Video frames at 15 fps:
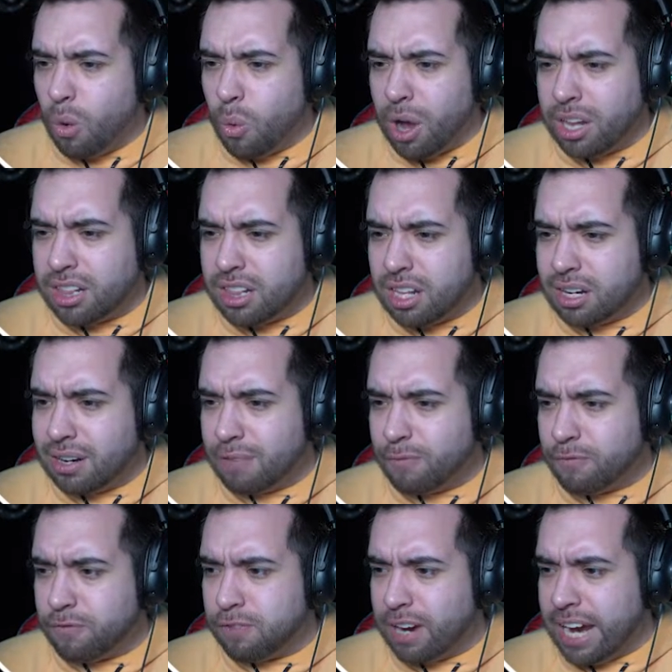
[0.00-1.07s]
What the
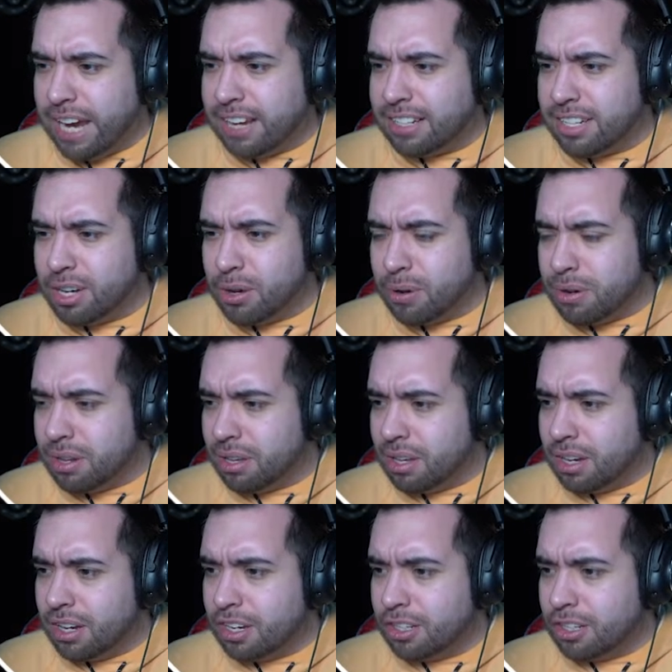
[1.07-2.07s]
freak, dude?